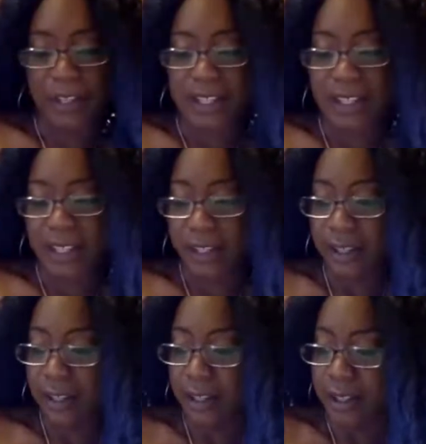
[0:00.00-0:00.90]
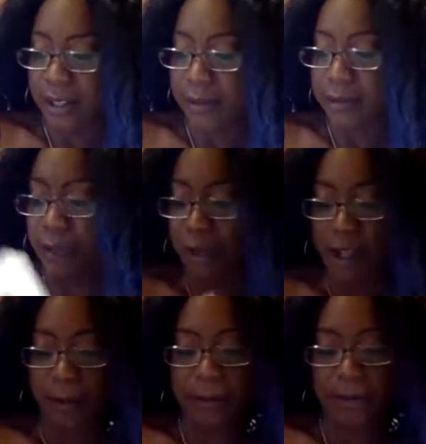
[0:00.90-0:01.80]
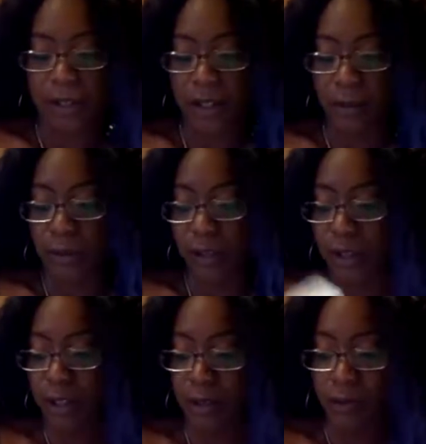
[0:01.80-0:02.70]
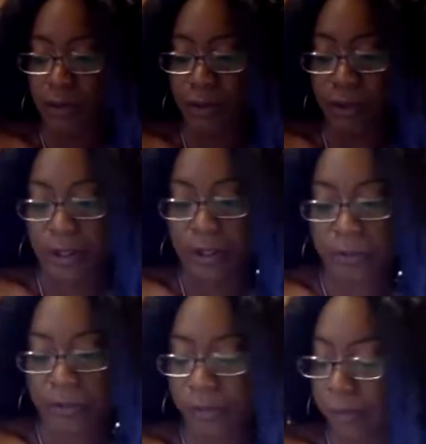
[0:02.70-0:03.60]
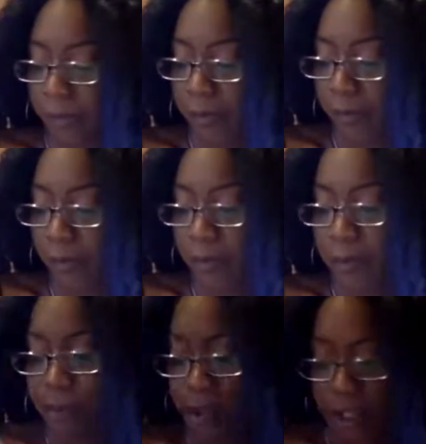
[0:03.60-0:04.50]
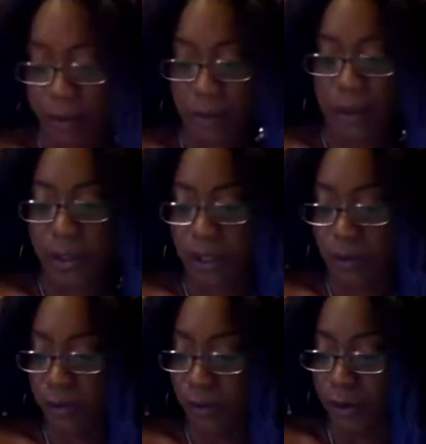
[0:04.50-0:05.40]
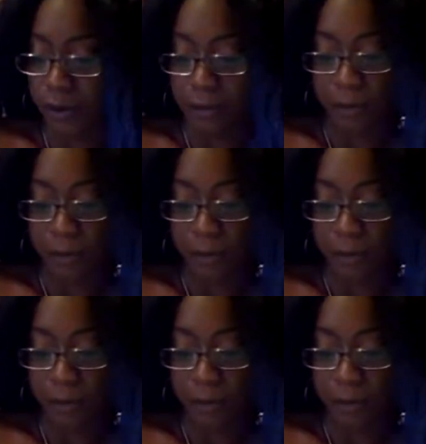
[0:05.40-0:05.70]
yeah. Okay, so what we're looking for, I know what we're looking for.